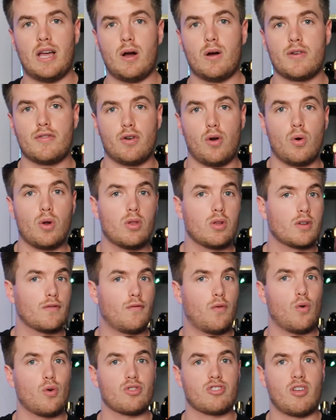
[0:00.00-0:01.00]
Now, if you're only looking
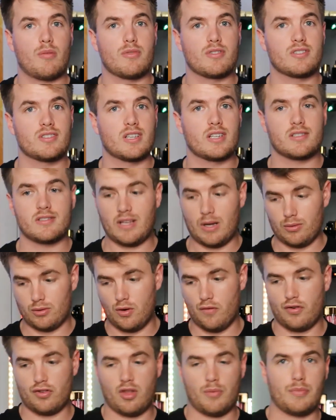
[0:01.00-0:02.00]
for summer scents, I would
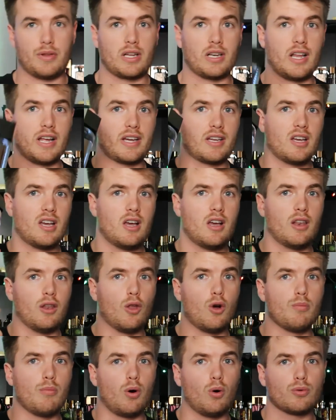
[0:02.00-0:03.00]
go for something like
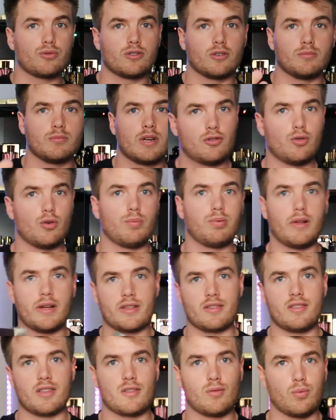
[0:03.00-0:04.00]
L'Homme Ultime to
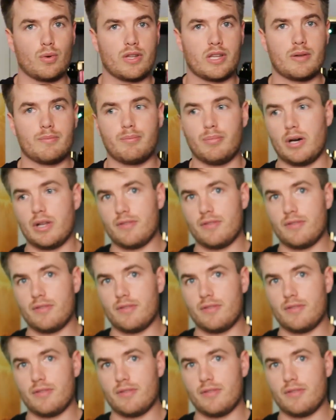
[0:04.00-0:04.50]
replace this with it.